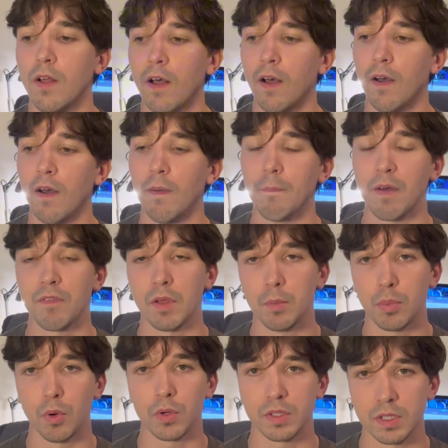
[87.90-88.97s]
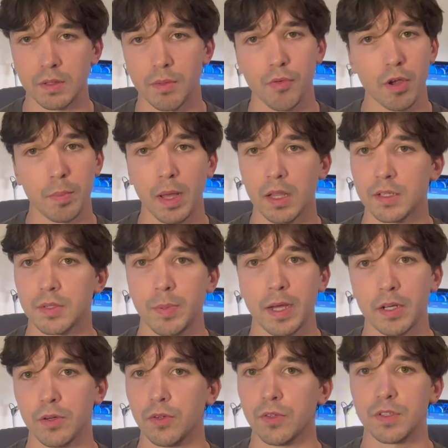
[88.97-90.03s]
I've imported 3 pallets of
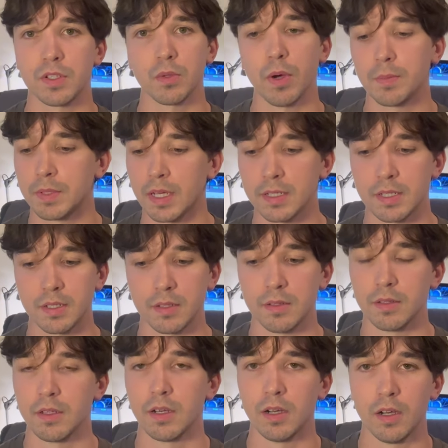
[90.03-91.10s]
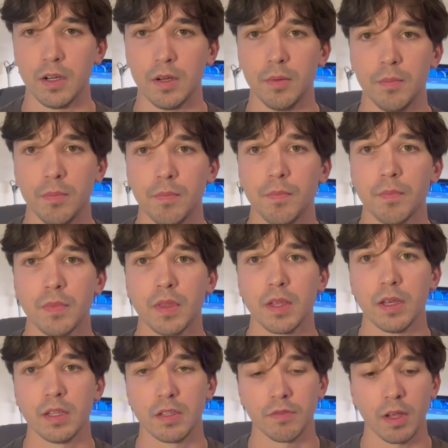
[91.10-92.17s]
panels. The website's in
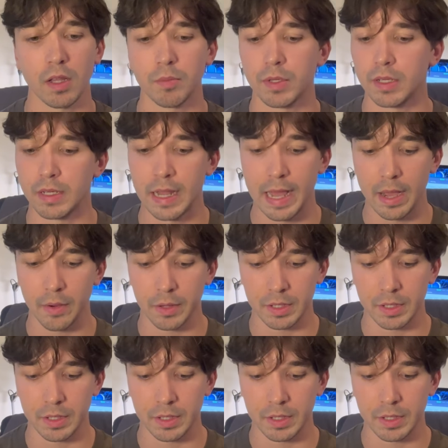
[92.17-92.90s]
development now.